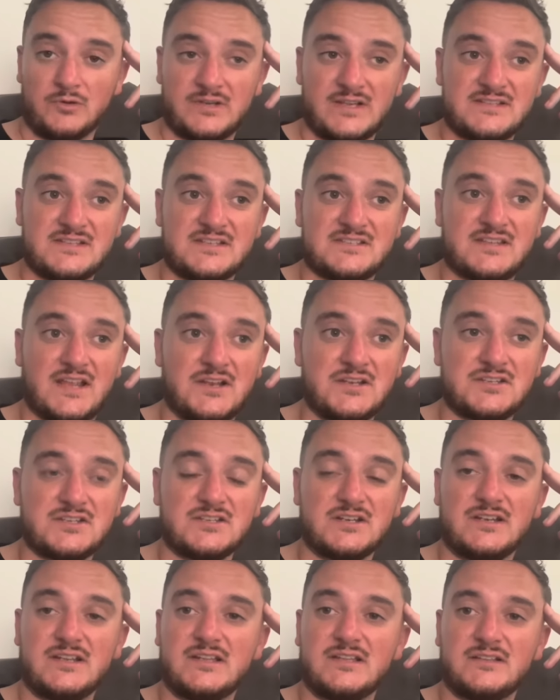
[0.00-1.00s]
it's
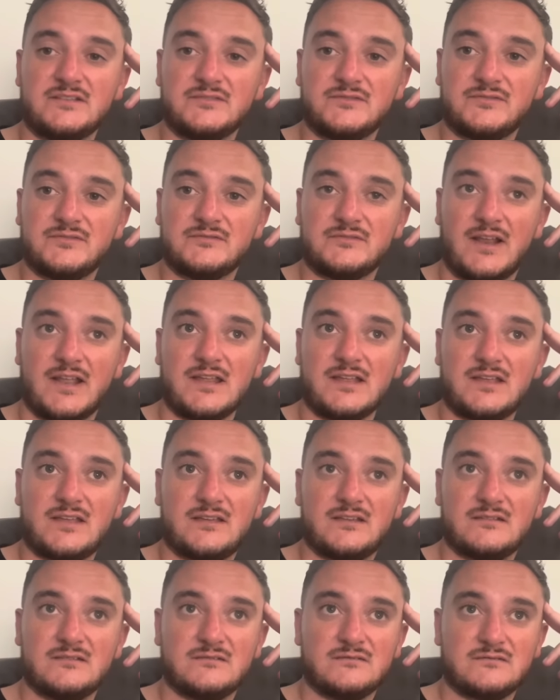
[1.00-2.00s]
essentially like